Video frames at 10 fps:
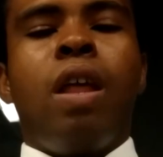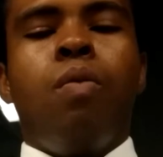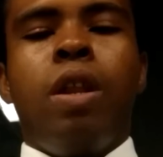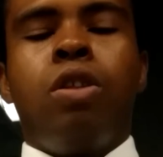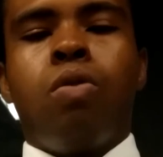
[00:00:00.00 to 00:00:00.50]

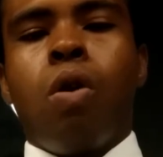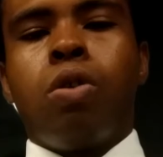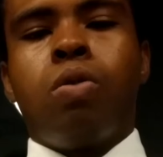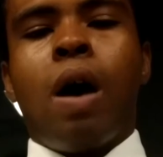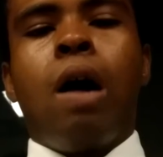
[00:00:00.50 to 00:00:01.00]
we need to
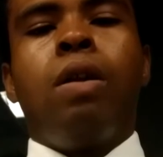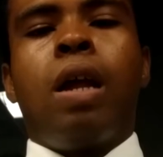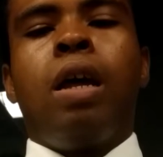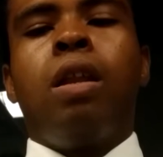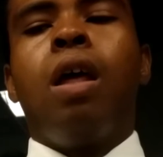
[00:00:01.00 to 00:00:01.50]
also
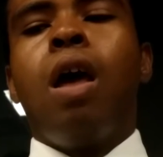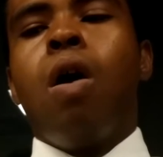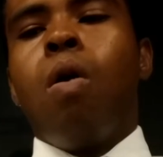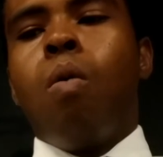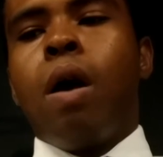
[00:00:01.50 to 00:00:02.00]
outline
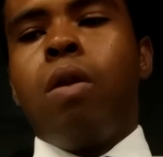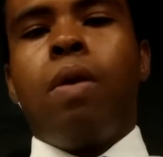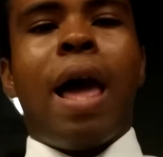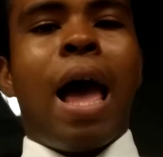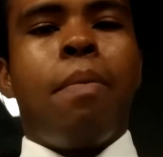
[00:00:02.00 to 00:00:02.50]
what
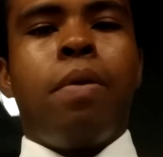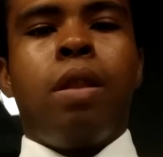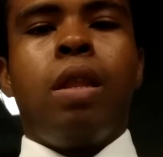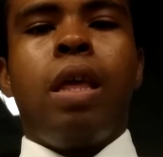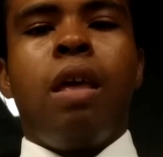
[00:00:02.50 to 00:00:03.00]
will
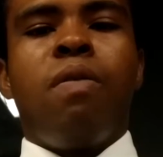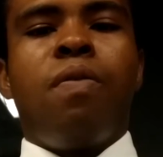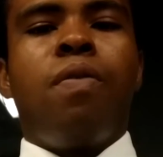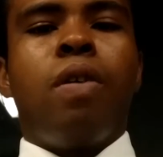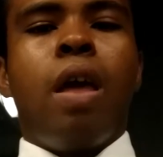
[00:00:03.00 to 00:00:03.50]
happen
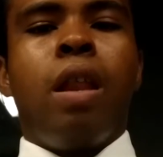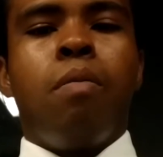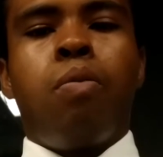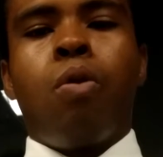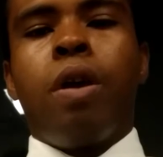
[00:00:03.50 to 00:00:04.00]
if an
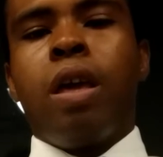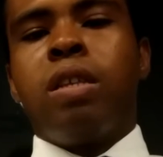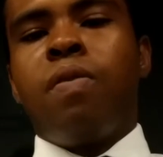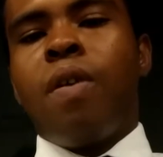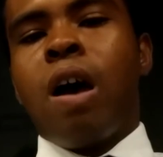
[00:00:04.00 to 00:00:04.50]
employee
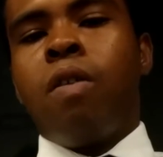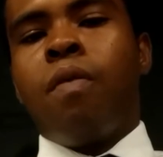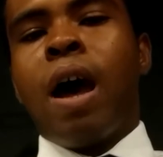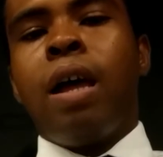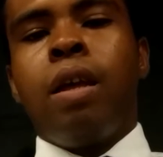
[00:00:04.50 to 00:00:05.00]
is found
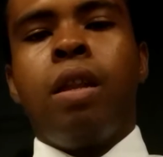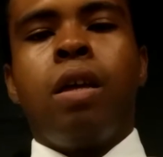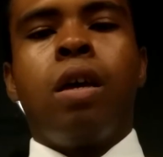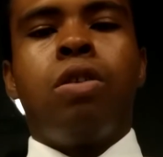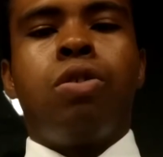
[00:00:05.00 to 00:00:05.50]

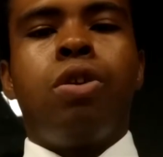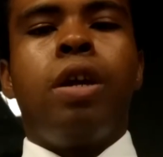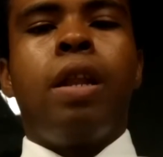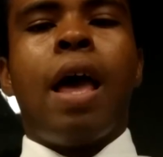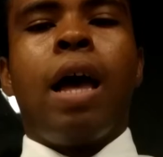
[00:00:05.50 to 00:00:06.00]
violating a
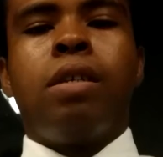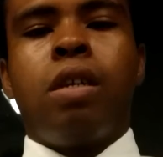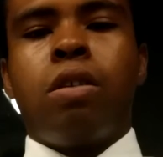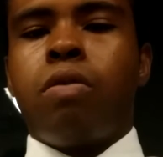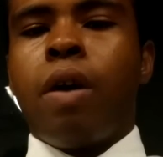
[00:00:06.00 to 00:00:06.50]
certain
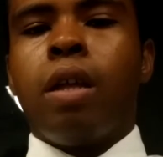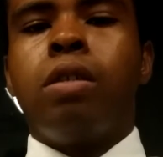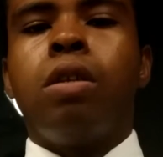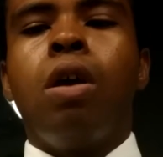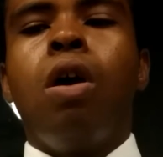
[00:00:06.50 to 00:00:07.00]
access
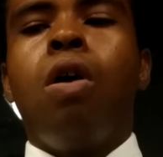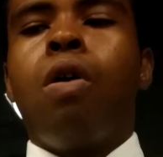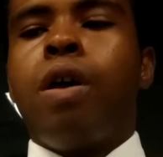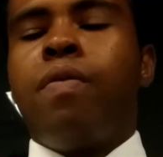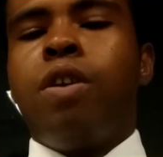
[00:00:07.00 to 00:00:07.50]
rights,
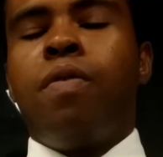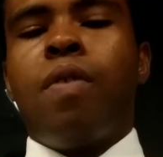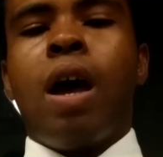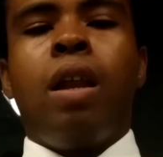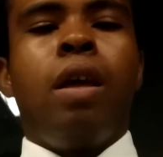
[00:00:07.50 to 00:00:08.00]
or if they're
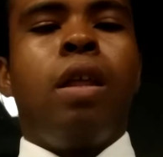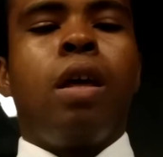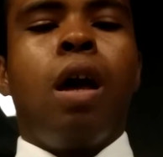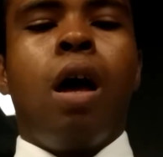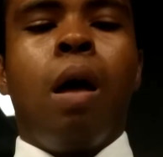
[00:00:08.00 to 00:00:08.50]

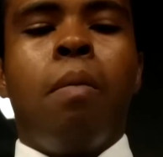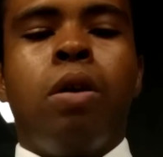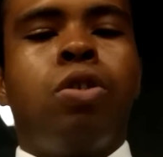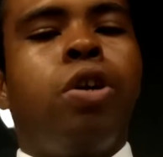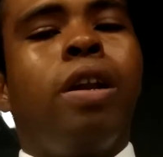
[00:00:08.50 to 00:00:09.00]
violating a
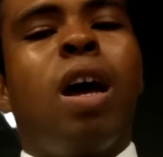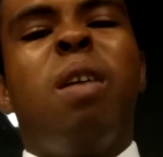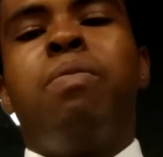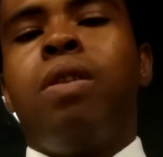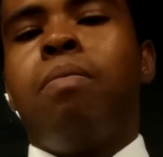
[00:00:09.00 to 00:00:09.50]
certain
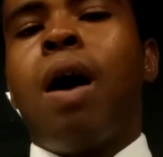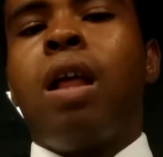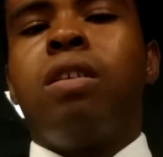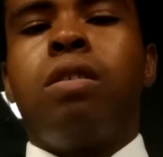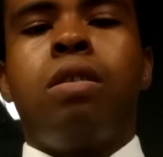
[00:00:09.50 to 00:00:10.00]
company
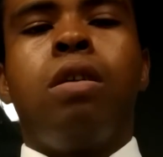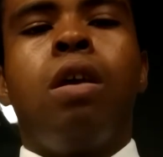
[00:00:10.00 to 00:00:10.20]
policy.